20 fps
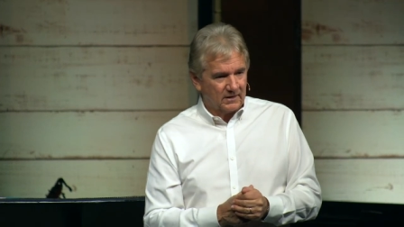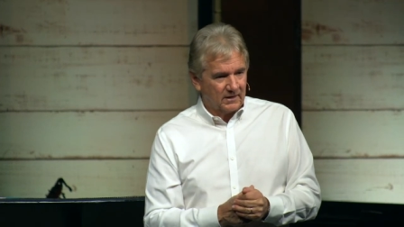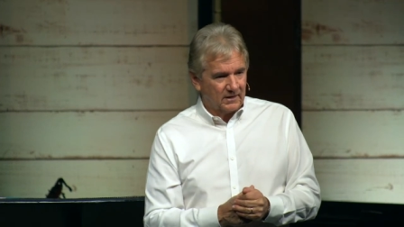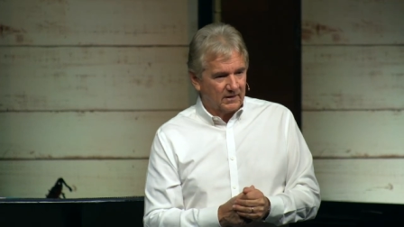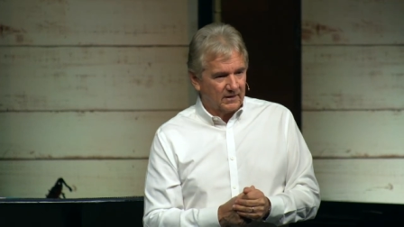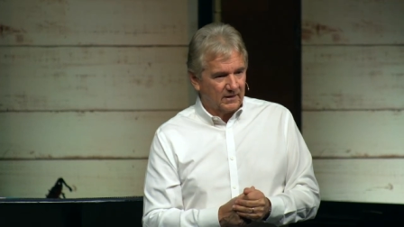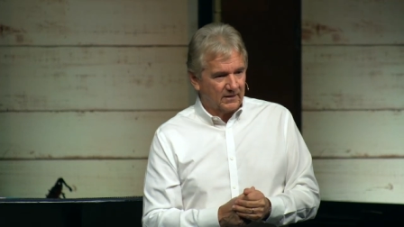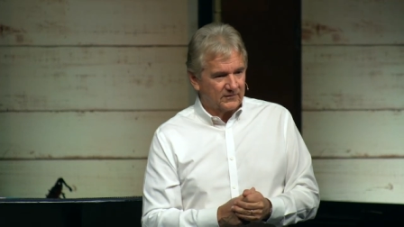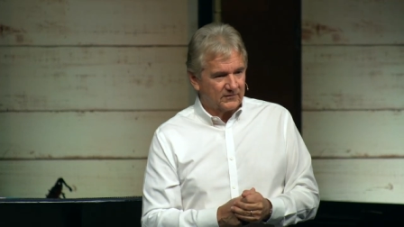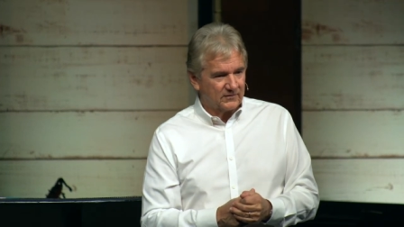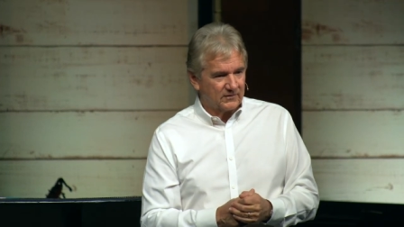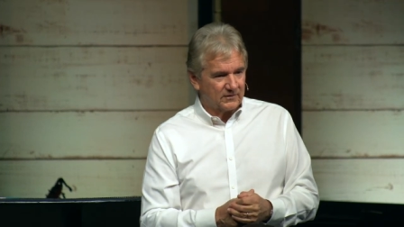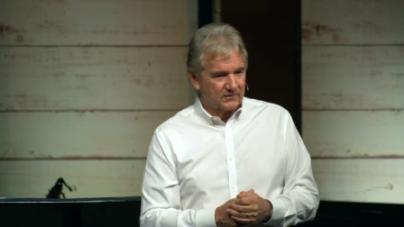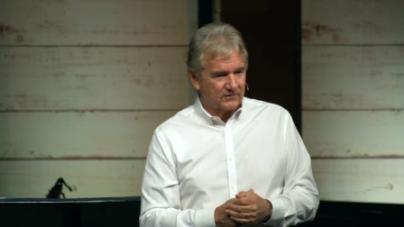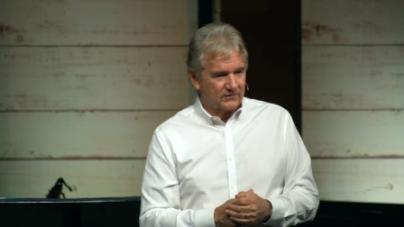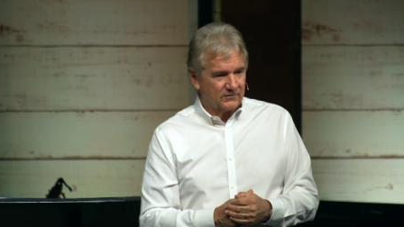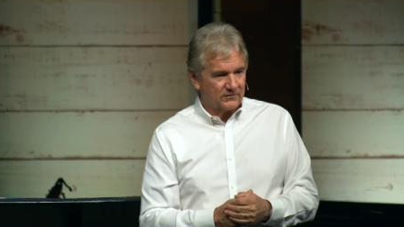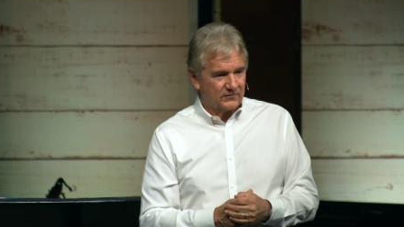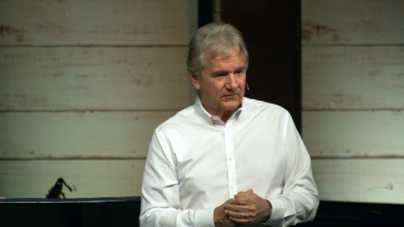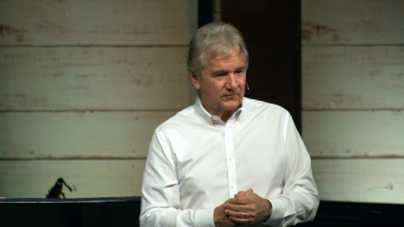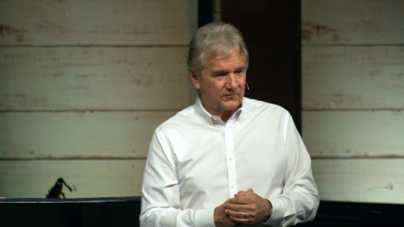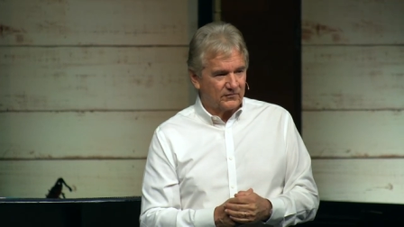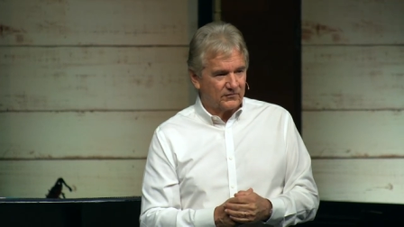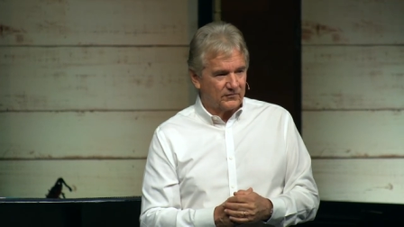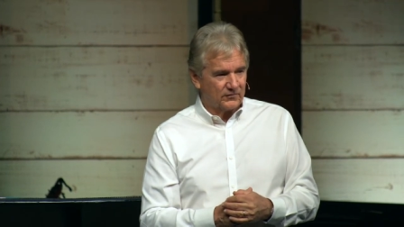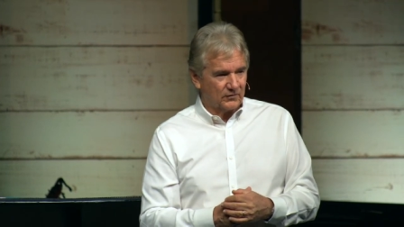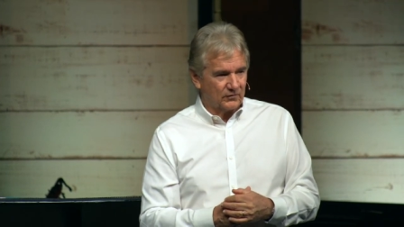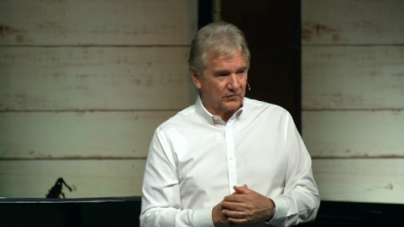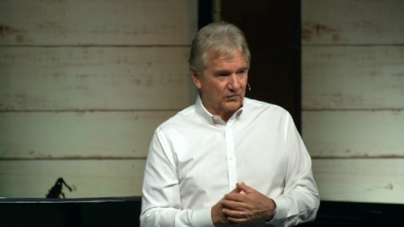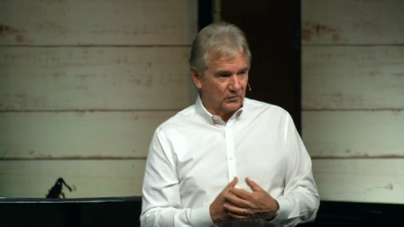And I said,
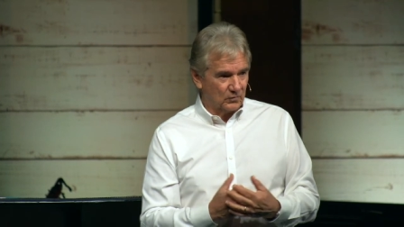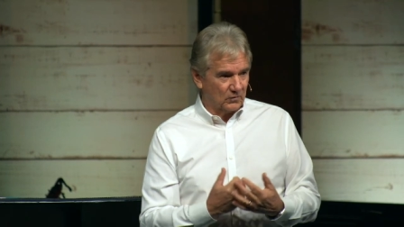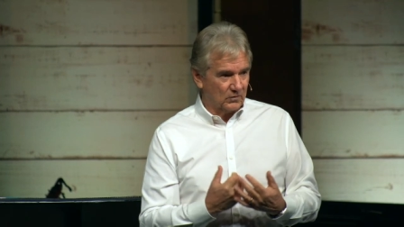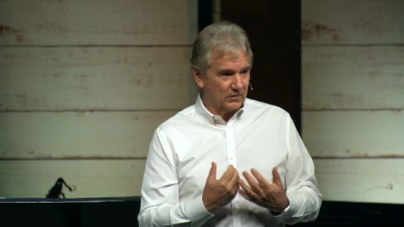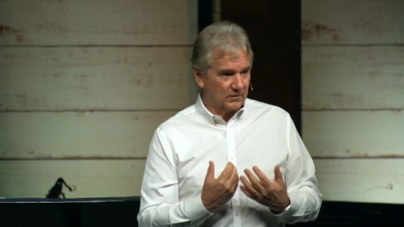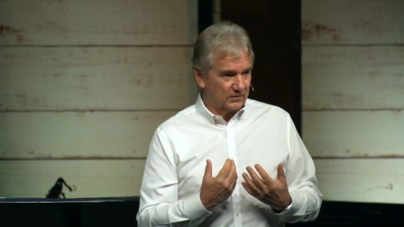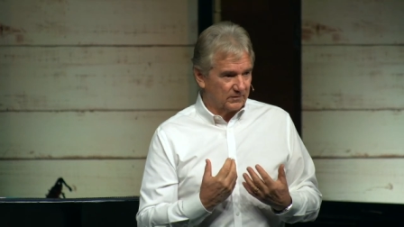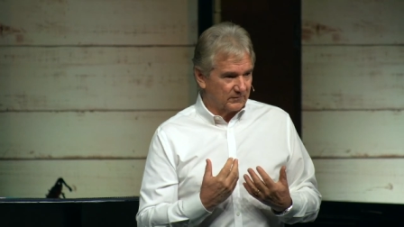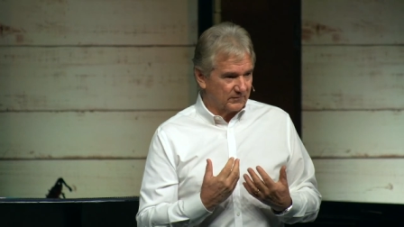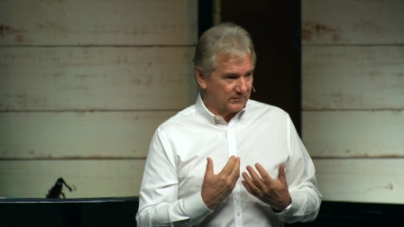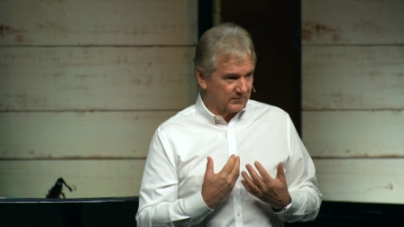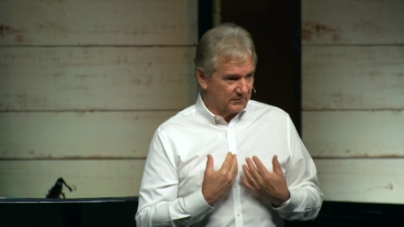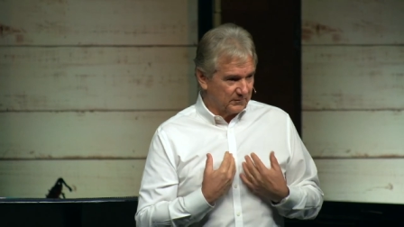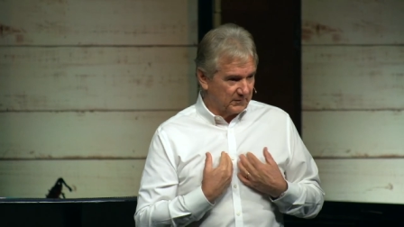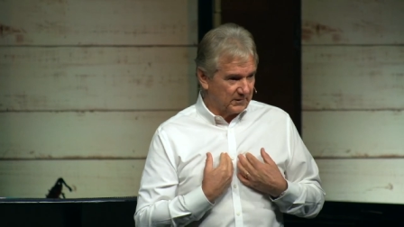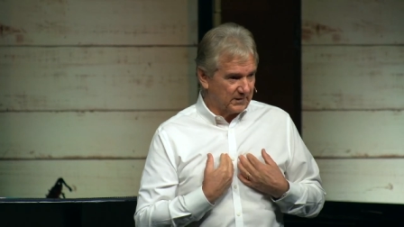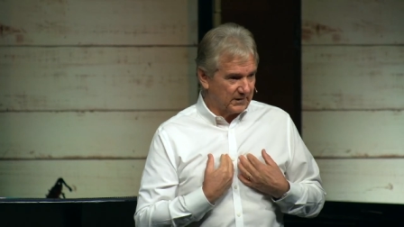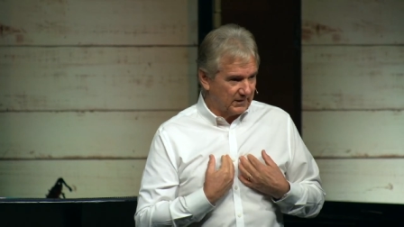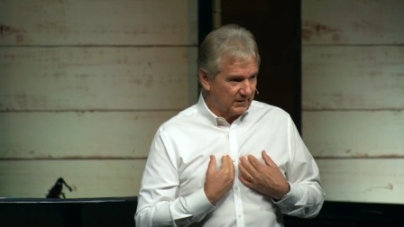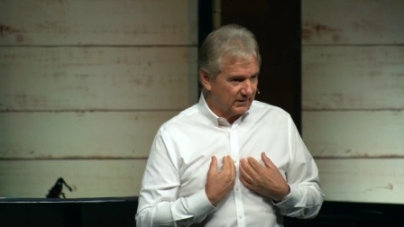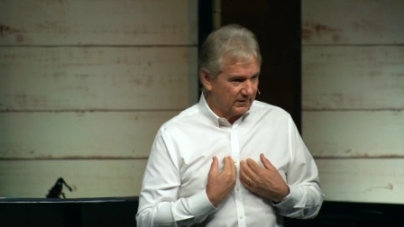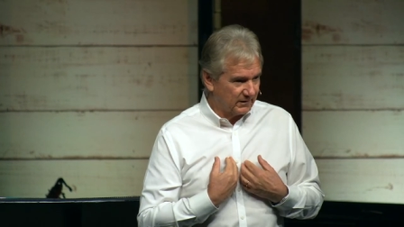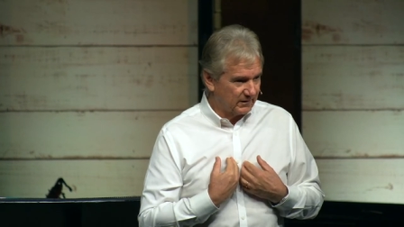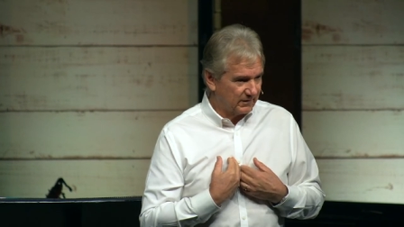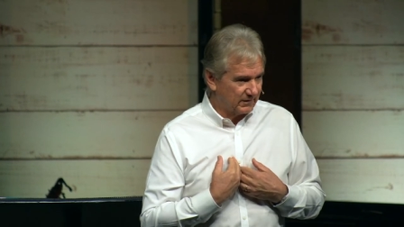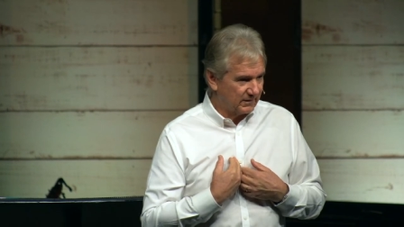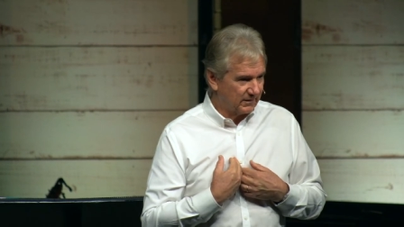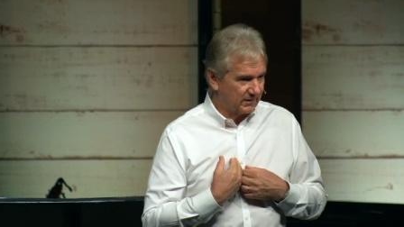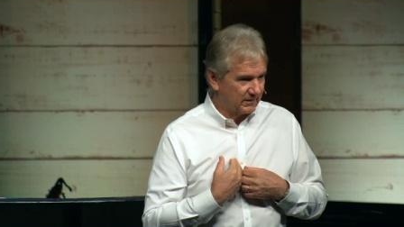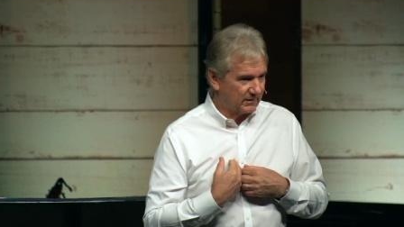so you want me
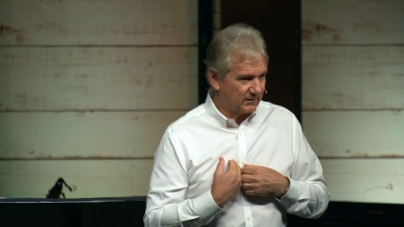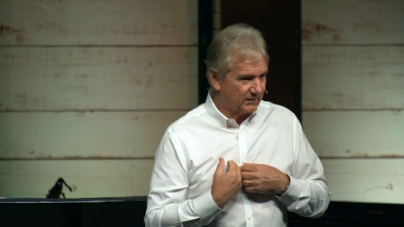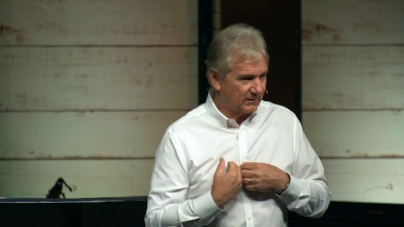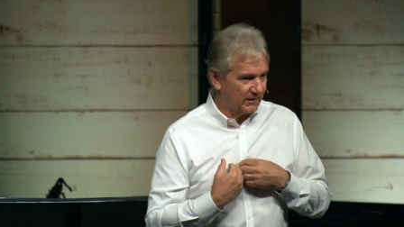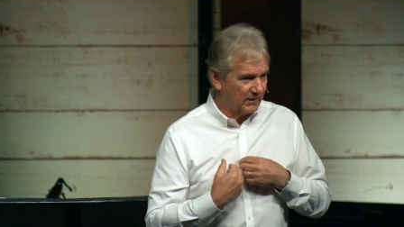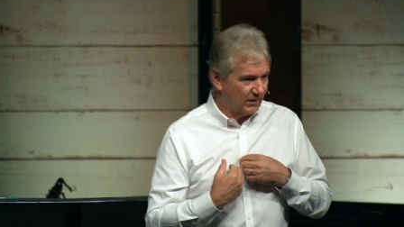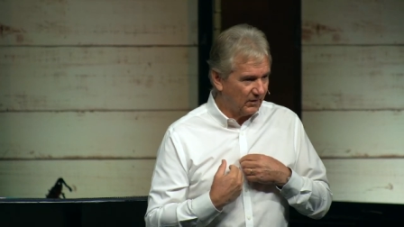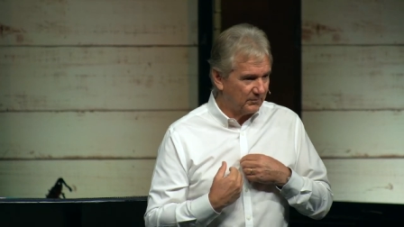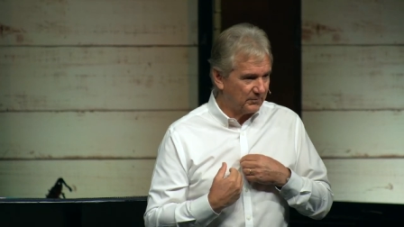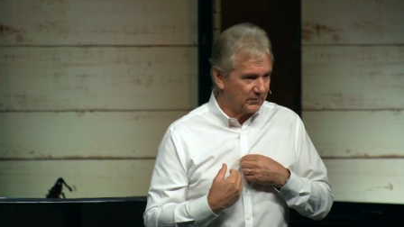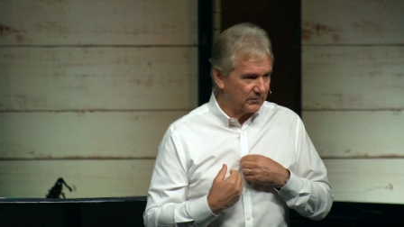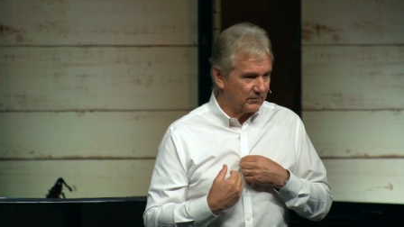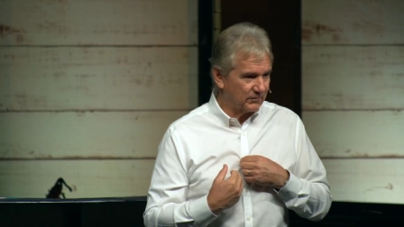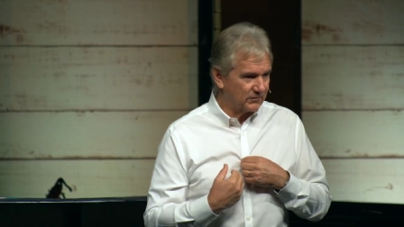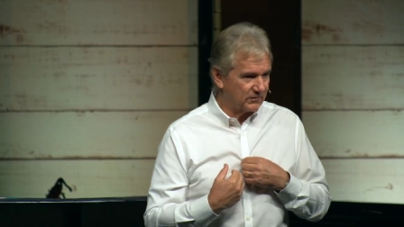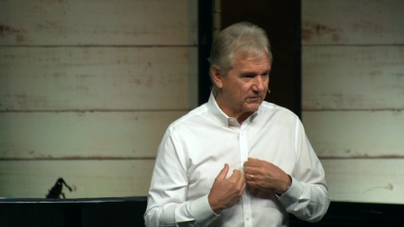to help you?